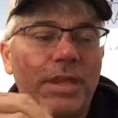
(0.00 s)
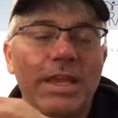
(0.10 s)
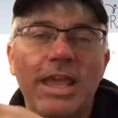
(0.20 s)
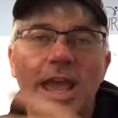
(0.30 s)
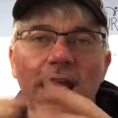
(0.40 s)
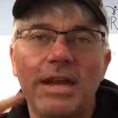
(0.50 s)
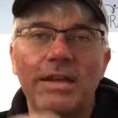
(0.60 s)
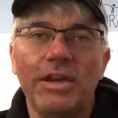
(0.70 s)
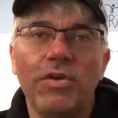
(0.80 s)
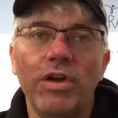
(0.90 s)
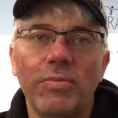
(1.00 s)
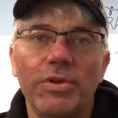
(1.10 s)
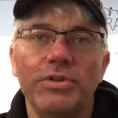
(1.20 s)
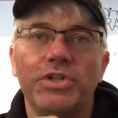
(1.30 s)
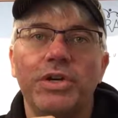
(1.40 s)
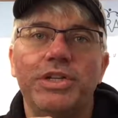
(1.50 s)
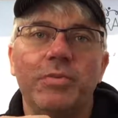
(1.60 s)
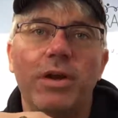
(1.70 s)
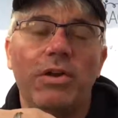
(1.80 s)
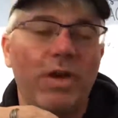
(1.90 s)
he had an incredible
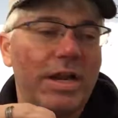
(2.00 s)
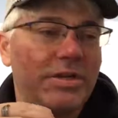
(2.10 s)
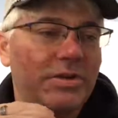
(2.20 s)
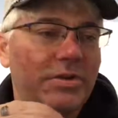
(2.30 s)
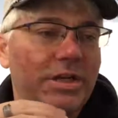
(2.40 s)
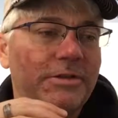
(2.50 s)
illustration about gratitude.